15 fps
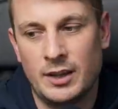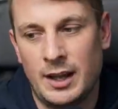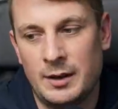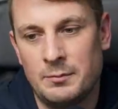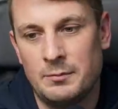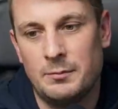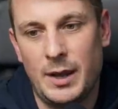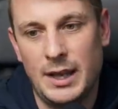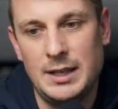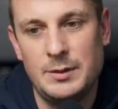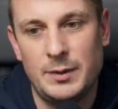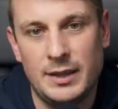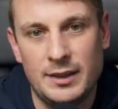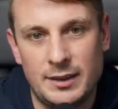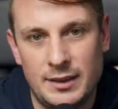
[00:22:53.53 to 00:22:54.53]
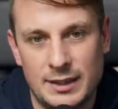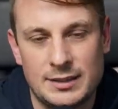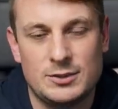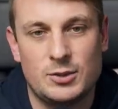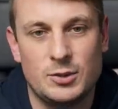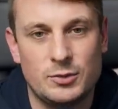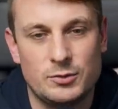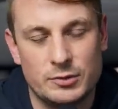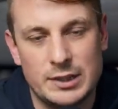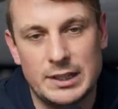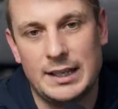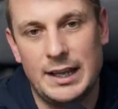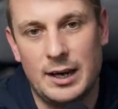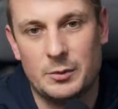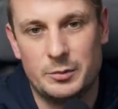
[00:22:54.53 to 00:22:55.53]
and maybe this could
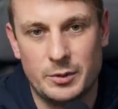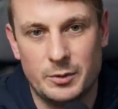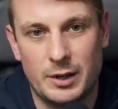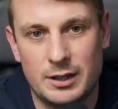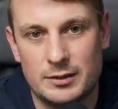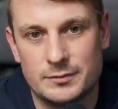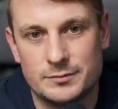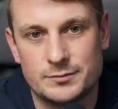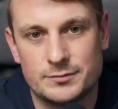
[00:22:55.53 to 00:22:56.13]
really help you out.